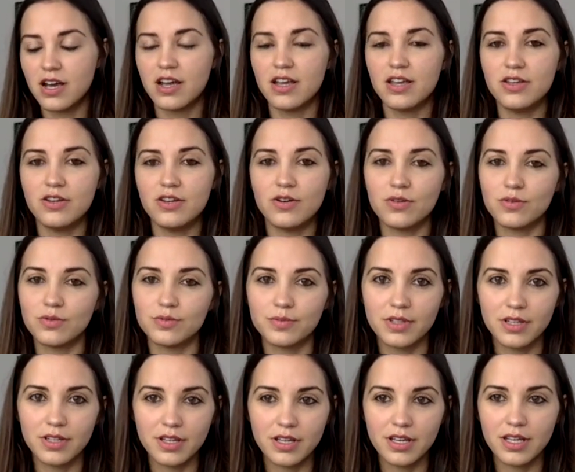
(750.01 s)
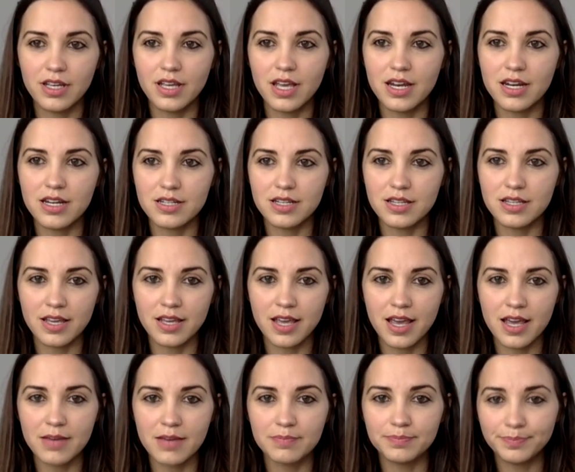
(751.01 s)
you know, get into the
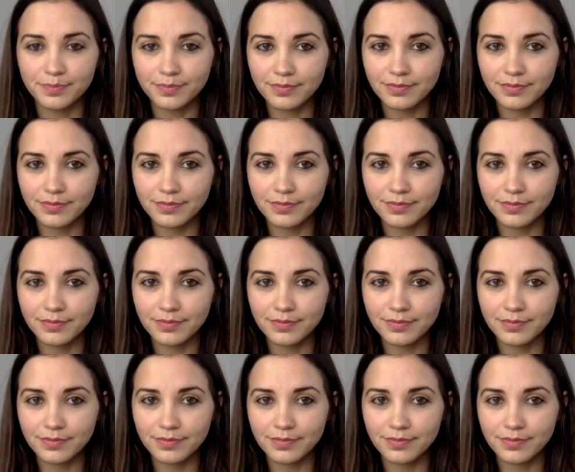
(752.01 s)
game.